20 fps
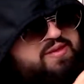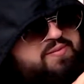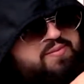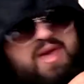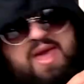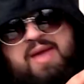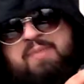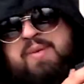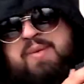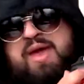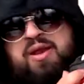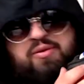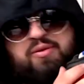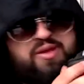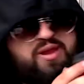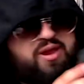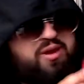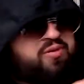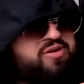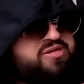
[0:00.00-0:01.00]
back panel
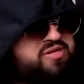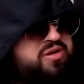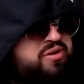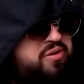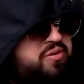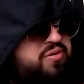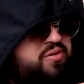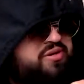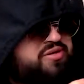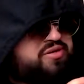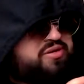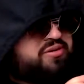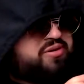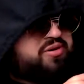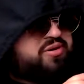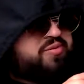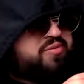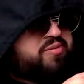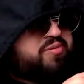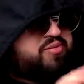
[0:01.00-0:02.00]
here, which I'll go into a
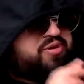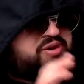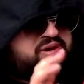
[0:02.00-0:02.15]
little bit more